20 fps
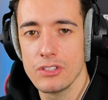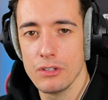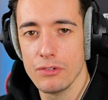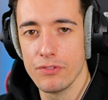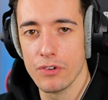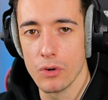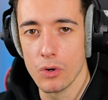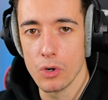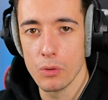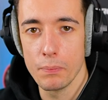too
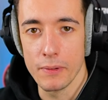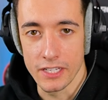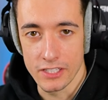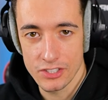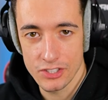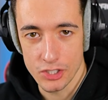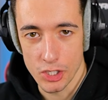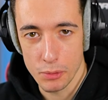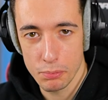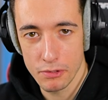full, but it's
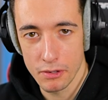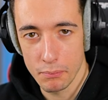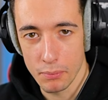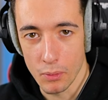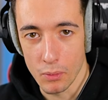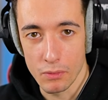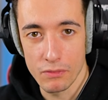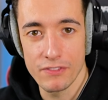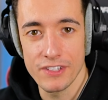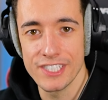super
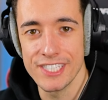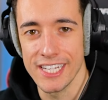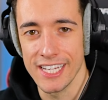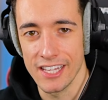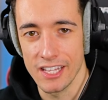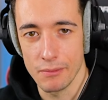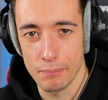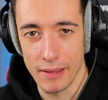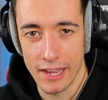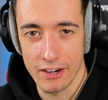important for sitting
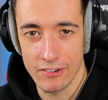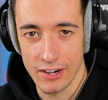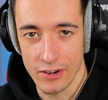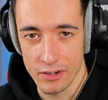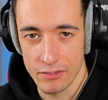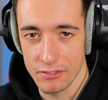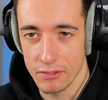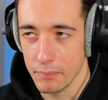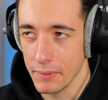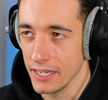in the
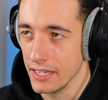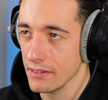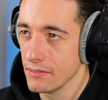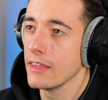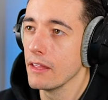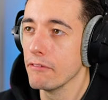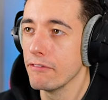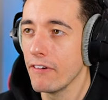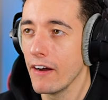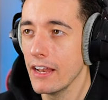background of the beat.
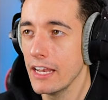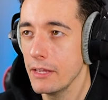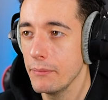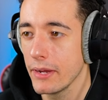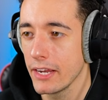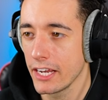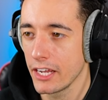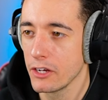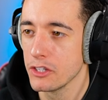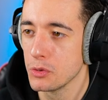Then finally,
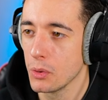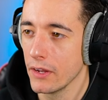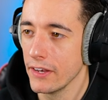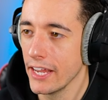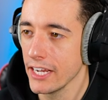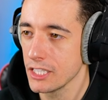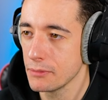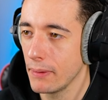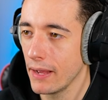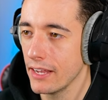we're going to go to our
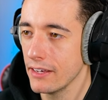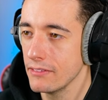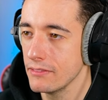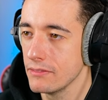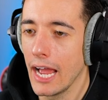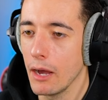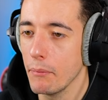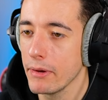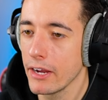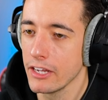next pattern,
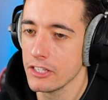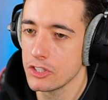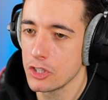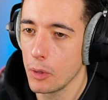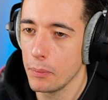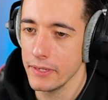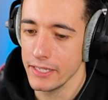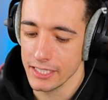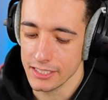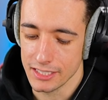and we're going to
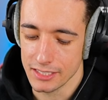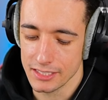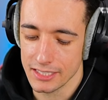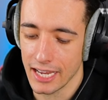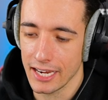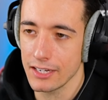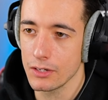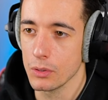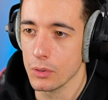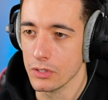copy these
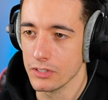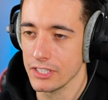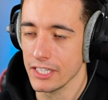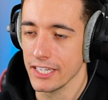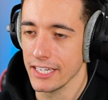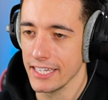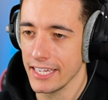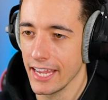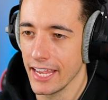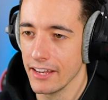exact chords
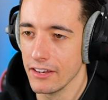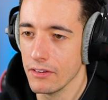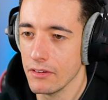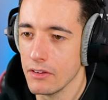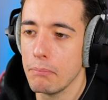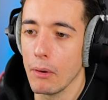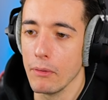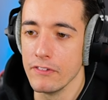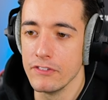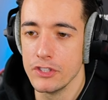in again,
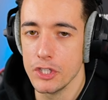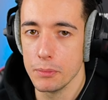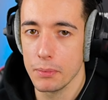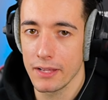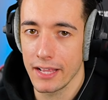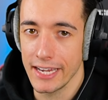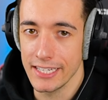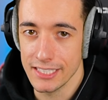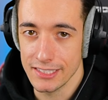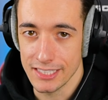but we've
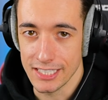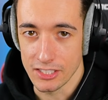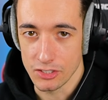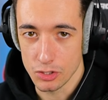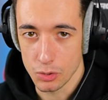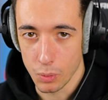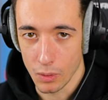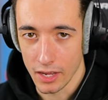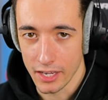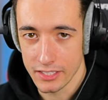duplicated these
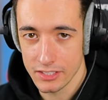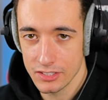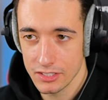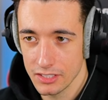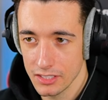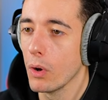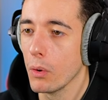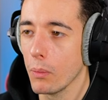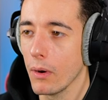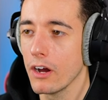twice,
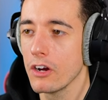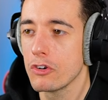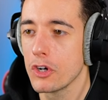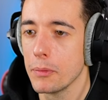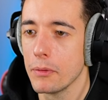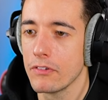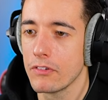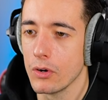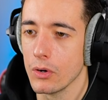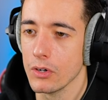where one
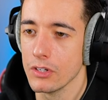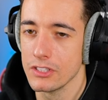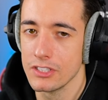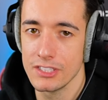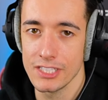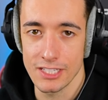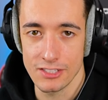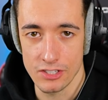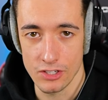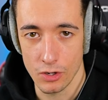group of chords
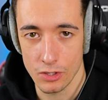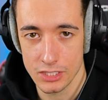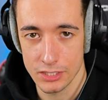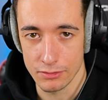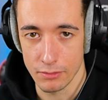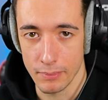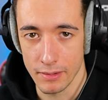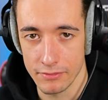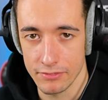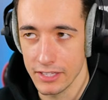sits an
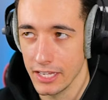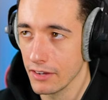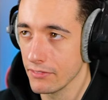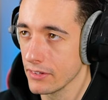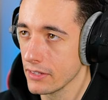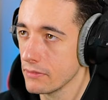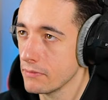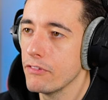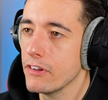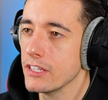octave above the
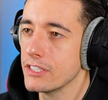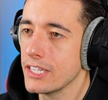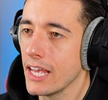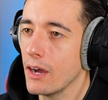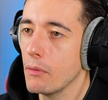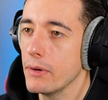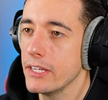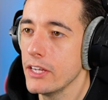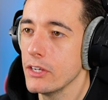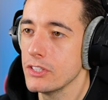other. For the
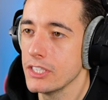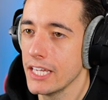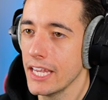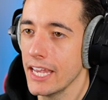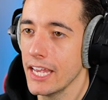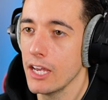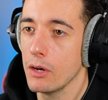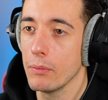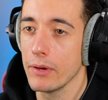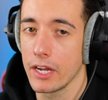sound we're using
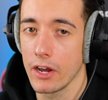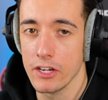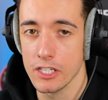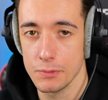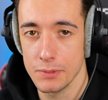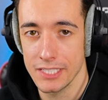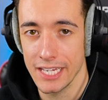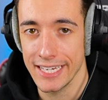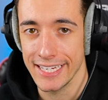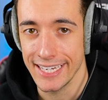here, we're going
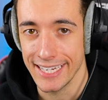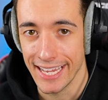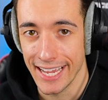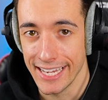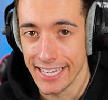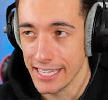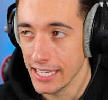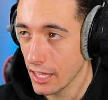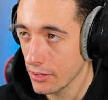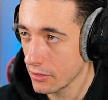to be taking
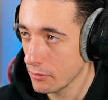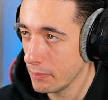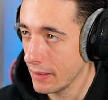another